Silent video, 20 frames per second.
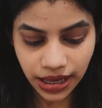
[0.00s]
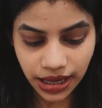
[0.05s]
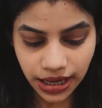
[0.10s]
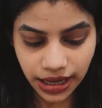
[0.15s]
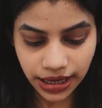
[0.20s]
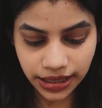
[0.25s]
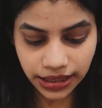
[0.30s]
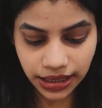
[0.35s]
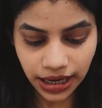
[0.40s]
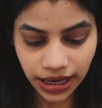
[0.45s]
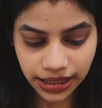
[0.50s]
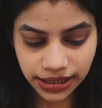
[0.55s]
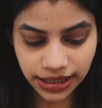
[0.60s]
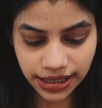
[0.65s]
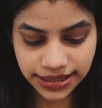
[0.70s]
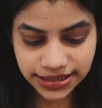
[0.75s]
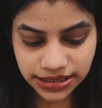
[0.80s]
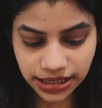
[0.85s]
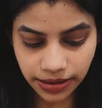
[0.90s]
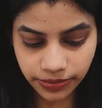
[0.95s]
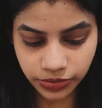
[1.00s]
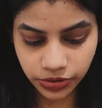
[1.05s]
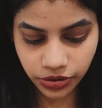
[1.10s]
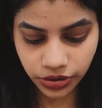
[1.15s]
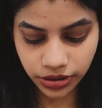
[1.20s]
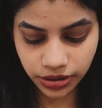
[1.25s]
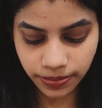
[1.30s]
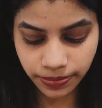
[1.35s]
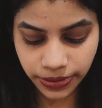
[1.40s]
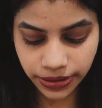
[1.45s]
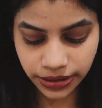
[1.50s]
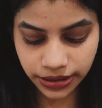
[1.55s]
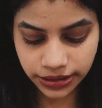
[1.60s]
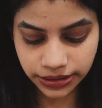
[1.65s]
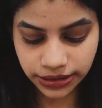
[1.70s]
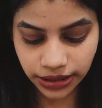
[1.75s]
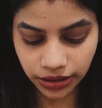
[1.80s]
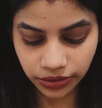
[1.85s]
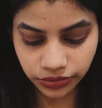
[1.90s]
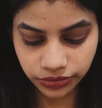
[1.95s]
And highlights, I'm gonna bring
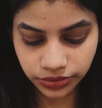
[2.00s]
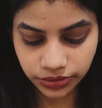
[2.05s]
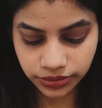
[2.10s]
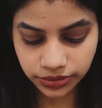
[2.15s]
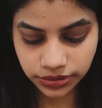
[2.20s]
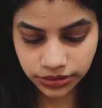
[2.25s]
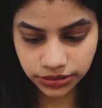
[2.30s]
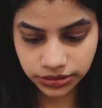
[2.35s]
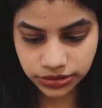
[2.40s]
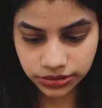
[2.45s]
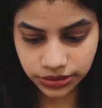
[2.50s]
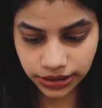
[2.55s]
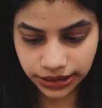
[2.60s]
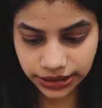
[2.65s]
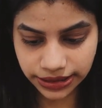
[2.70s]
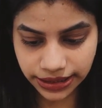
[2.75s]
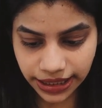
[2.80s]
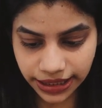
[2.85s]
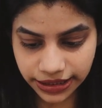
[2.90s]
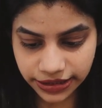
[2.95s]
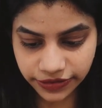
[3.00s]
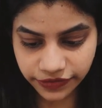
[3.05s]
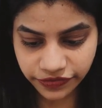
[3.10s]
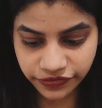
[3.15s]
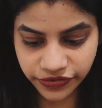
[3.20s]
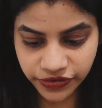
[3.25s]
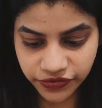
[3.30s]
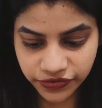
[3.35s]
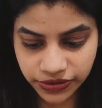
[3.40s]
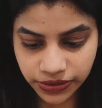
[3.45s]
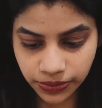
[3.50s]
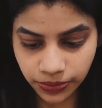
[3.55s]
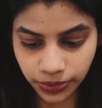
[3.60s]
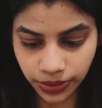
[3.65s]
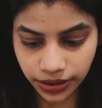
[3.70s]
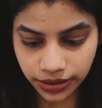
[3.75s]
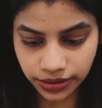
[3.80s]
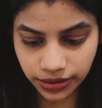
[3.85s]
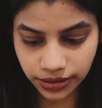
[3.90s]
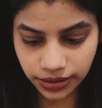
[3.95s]
it down to like
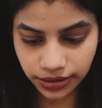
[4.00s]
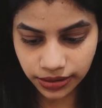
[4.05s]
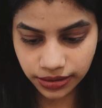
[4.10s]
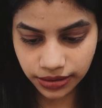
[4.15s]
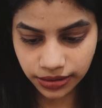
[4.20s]
-51.